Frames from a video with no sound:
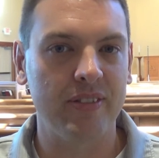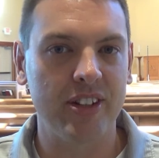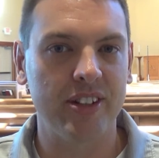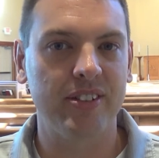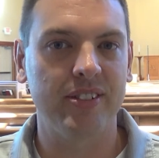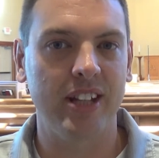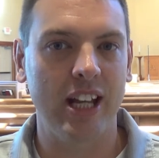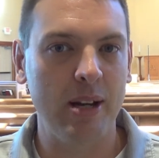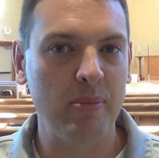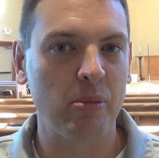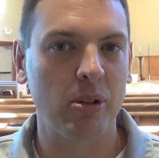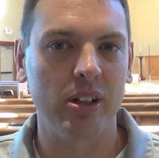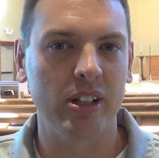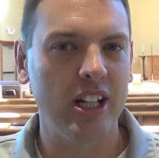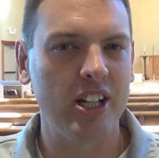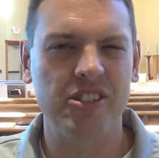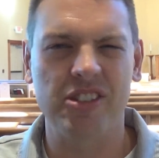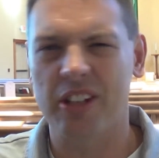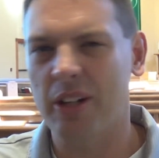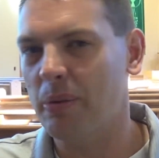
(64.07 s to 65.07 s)
the same
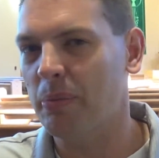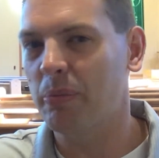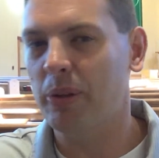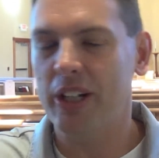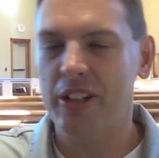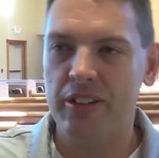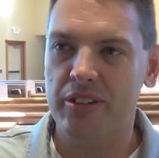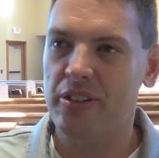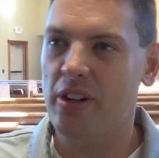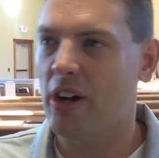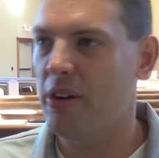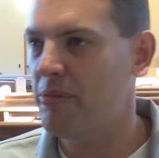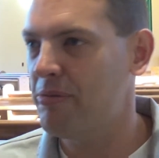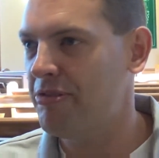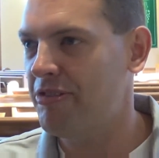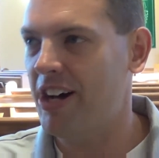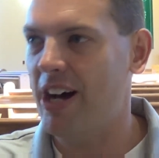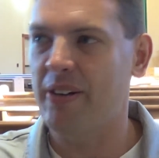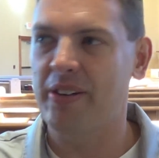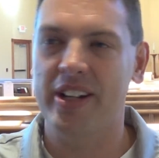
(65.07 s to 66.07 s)
religion and we just all
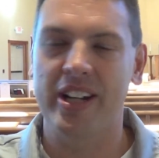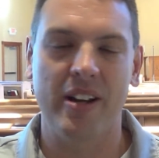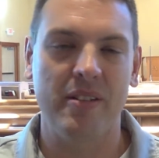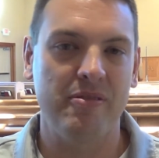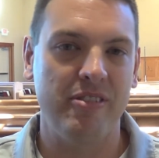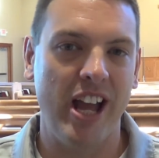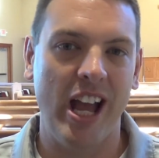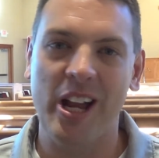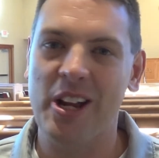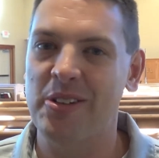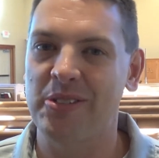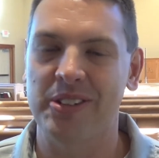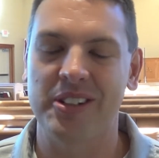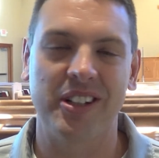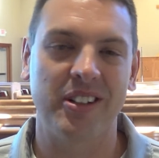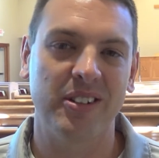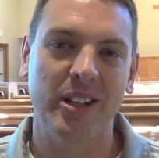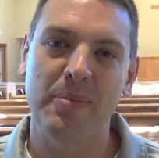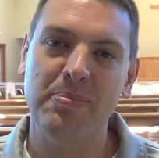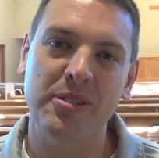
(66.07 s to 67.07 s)
founded on values and
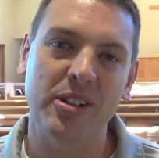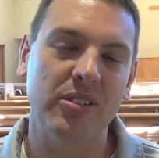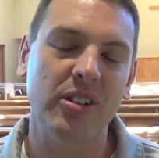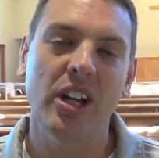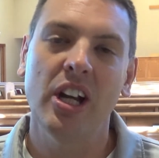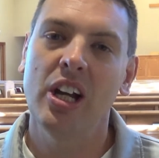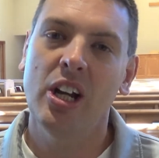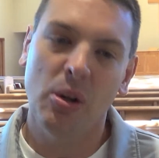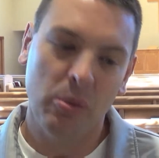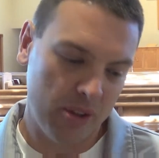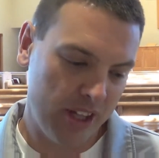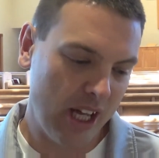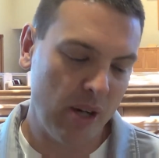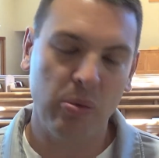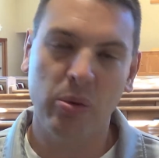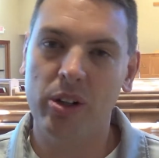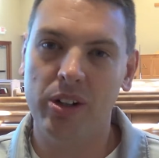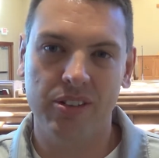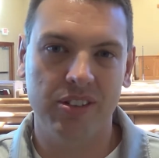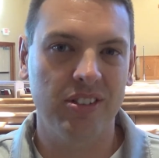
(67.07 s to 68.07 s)
acceptance, well, that
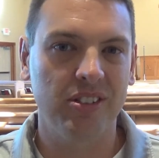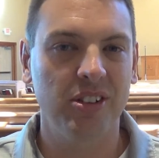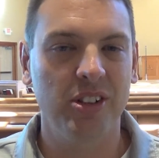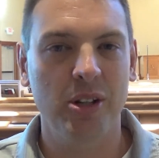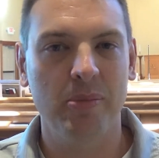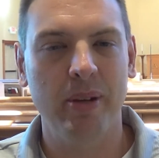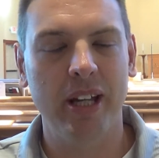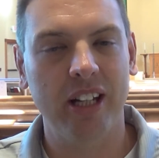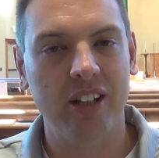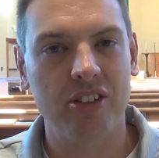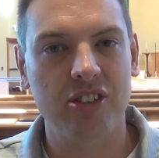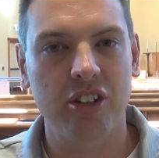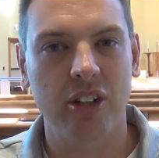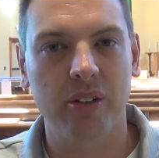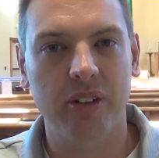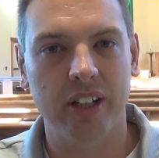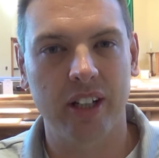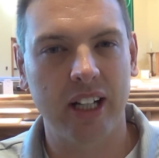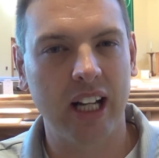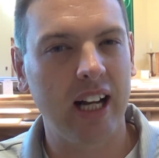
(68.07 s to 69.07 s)
works until you make a
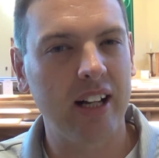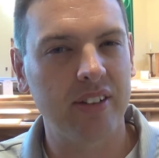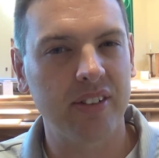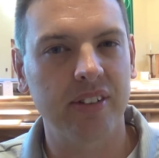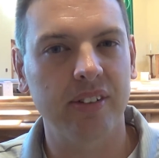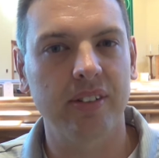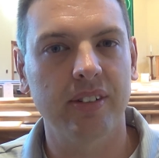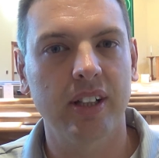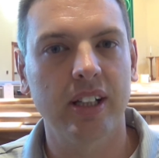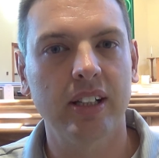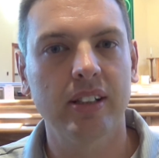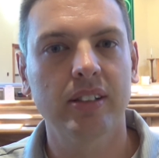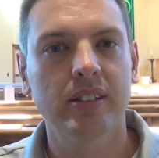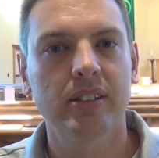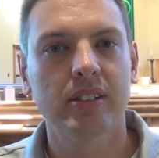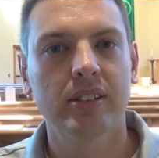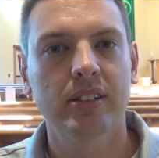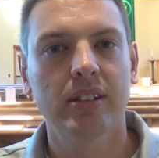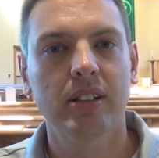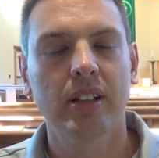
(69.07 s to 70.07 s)
joke at a concert, huh?
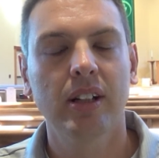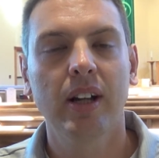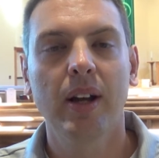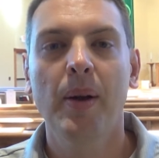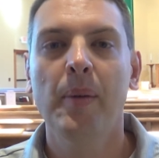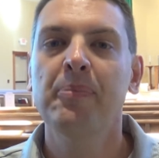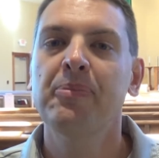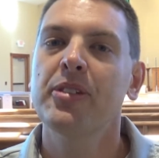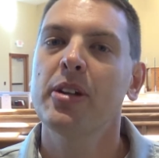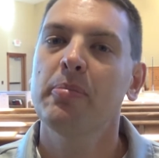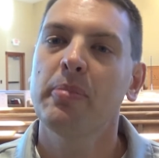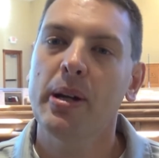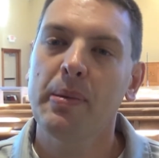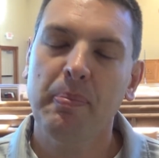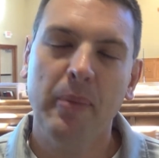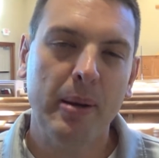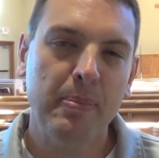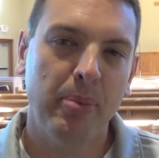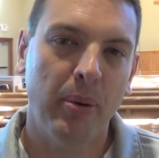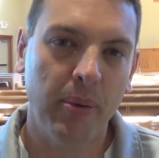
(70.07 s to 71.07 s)

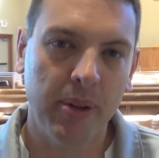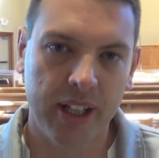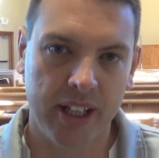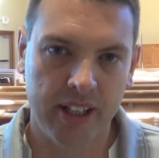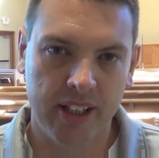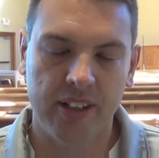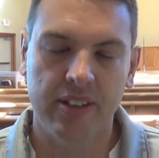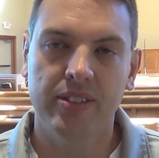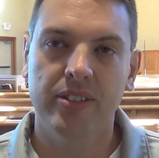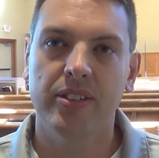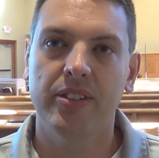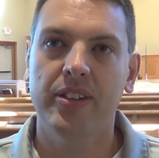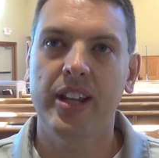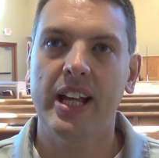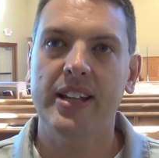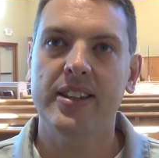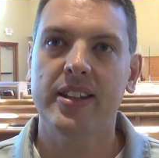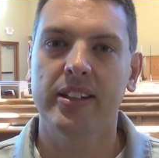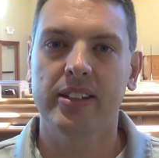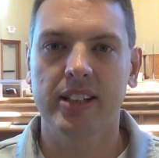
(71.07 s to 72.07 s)
My point is
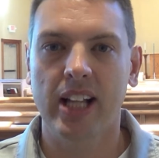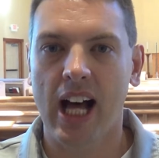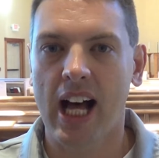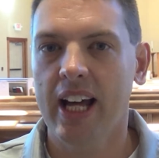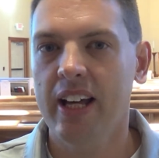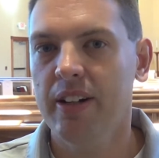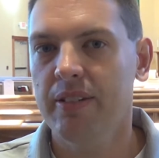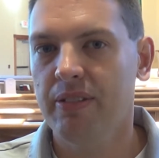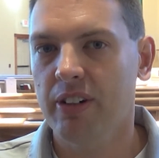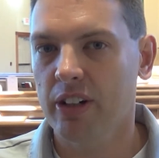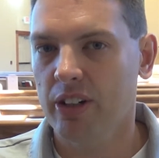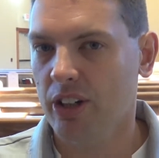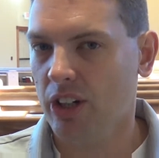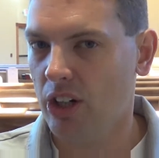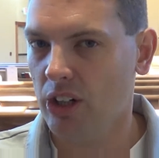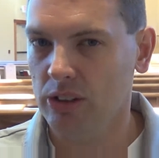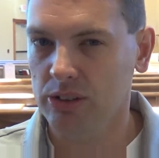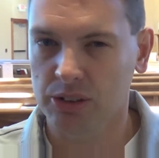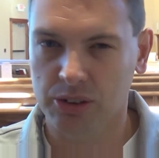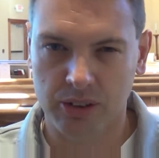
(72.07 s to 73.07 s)
that the lie of our
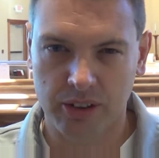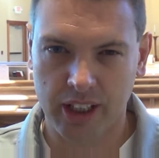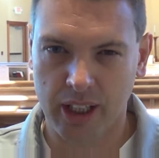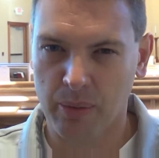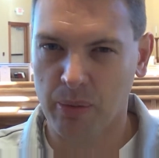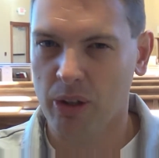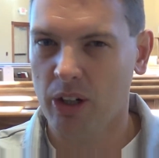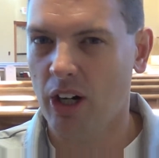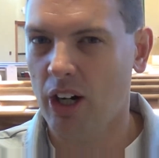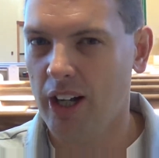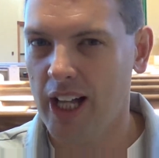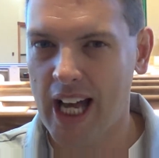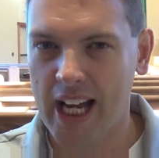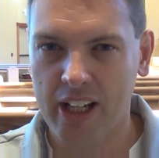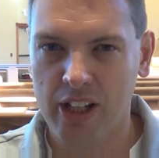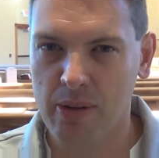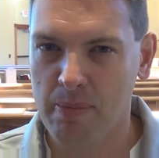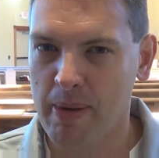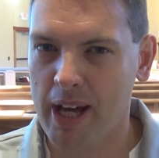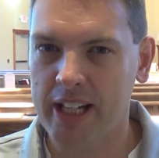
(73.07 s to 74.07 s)
culture that we're all
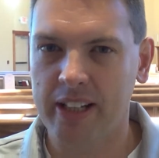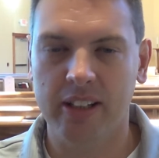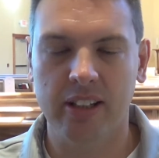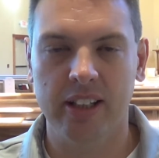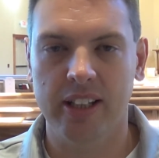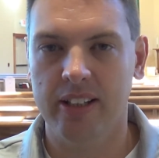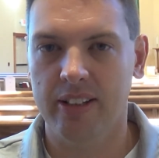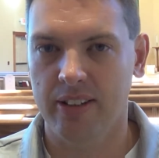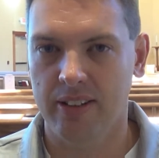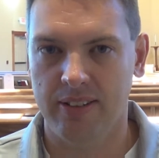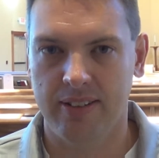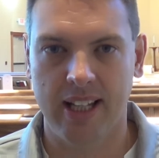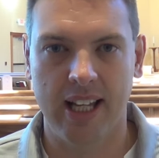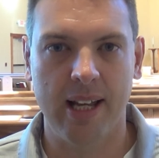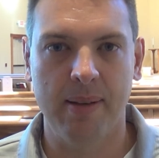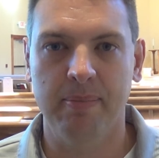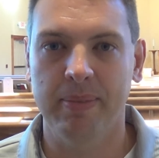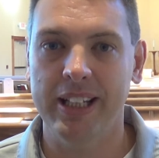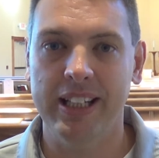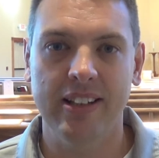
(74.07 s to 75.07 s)
ecumenically the
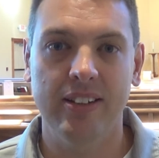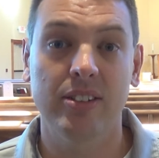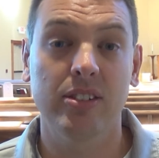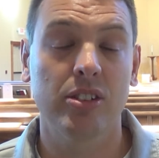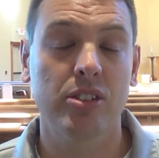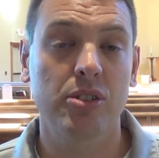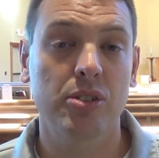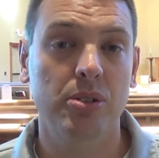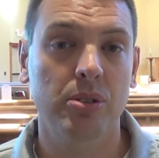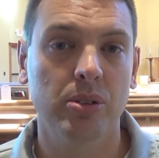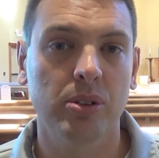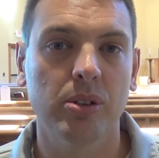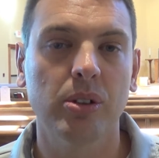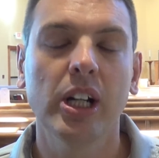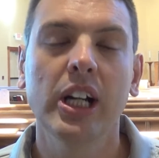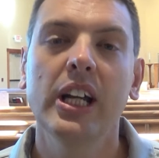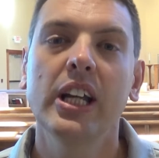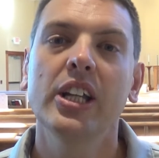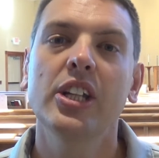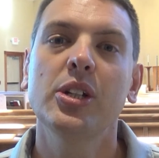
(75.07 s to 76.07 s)
same isn't
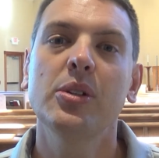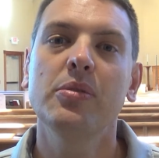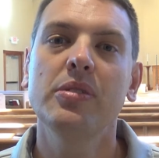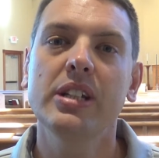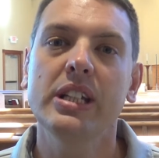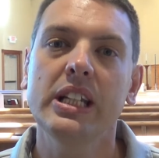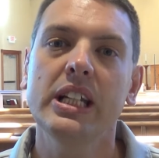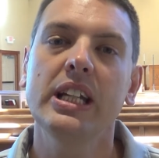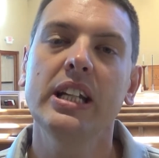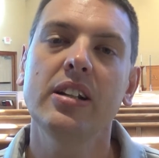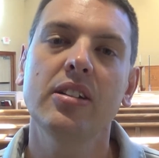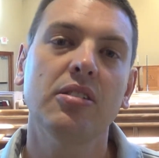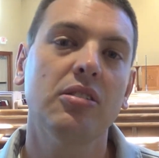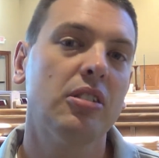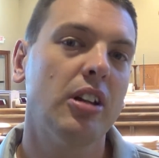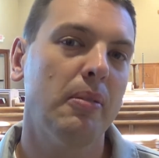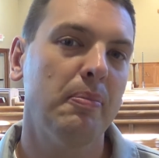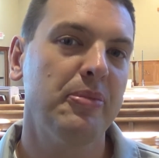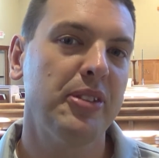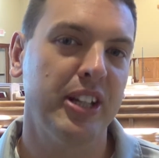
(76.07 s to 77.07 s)
true. You need
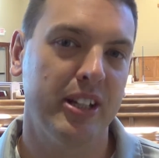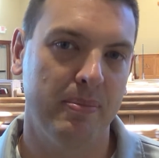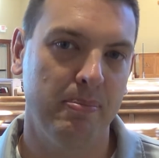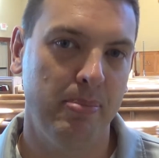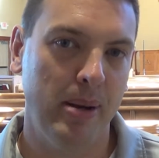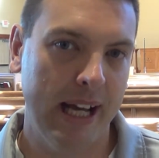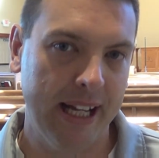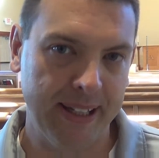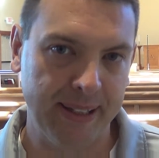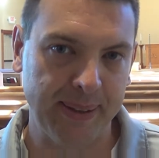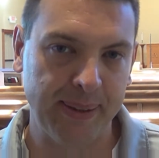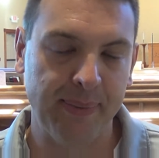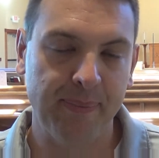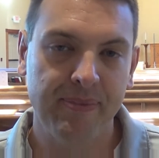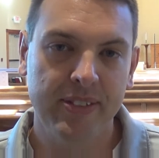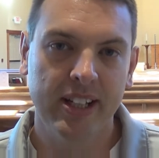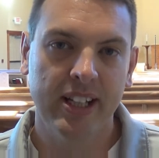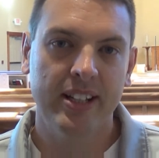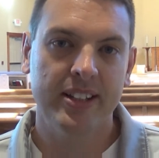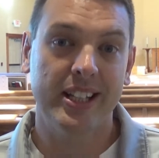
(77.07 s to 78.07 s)
something better
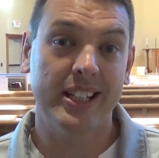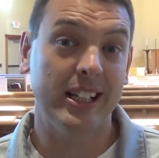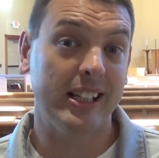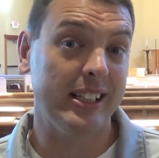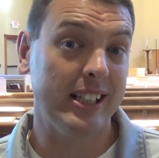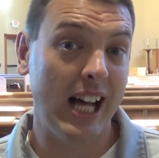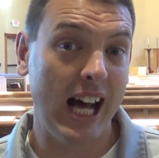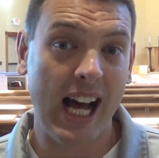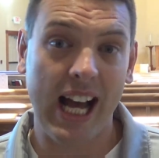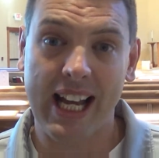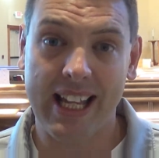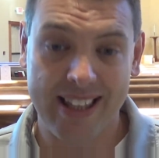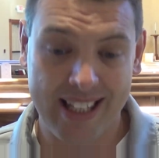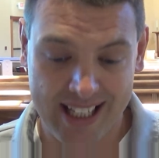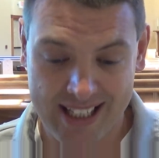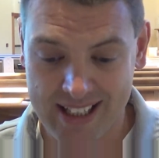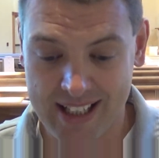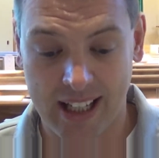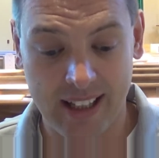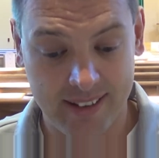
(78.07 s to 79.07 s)
than a lie
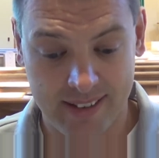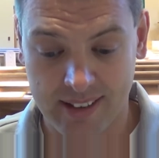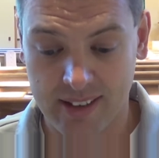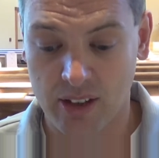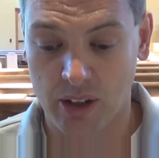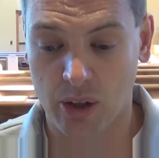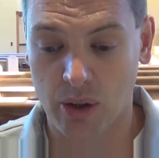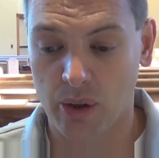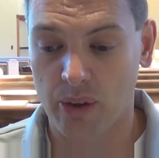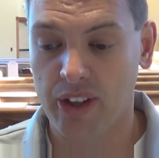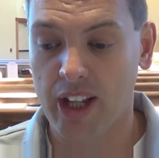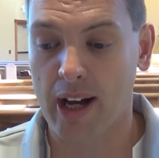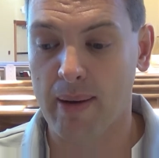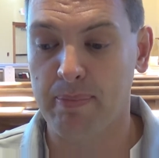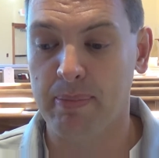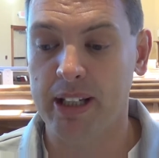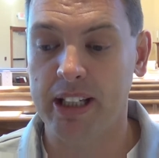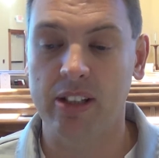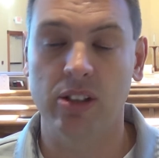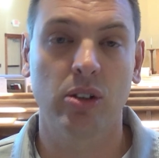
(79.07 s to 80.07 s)
that doesn't hold
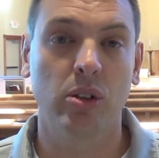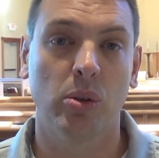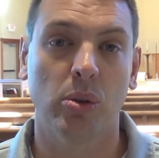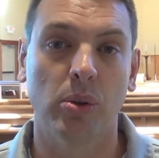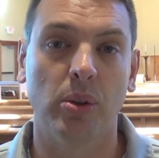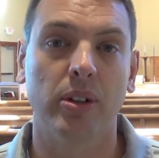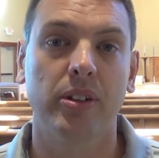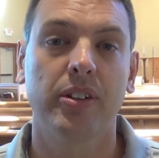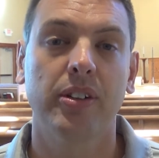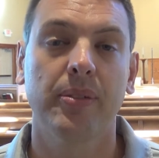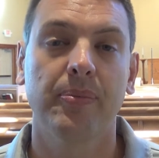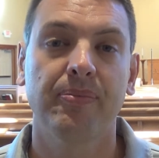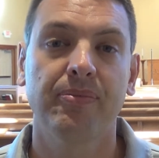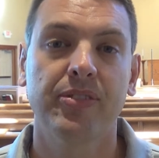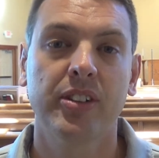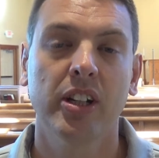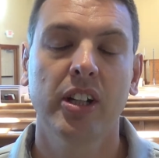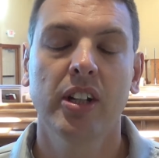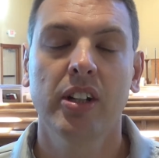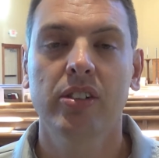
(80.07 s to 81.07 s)
up in court.
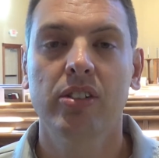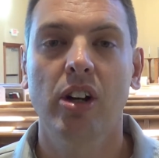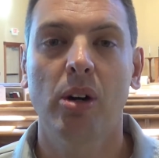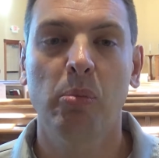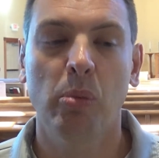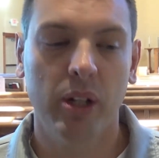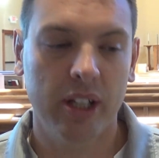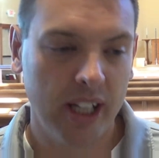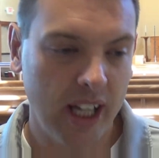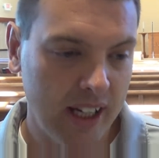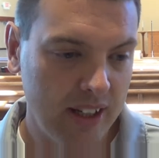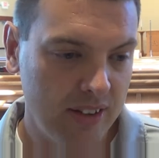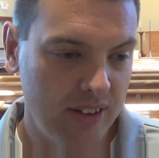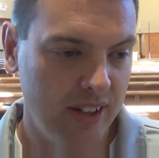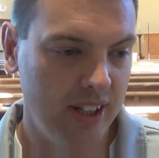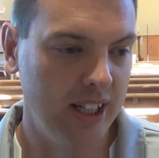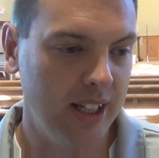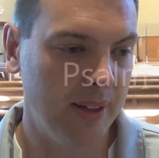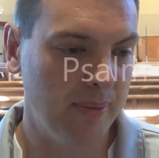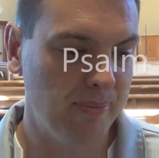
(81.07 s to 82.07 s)
Psalm
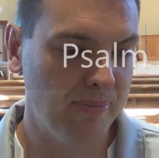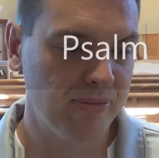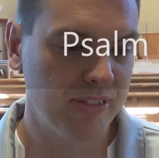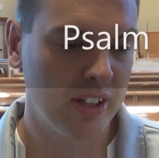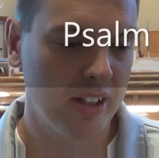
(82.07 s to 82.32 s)
119,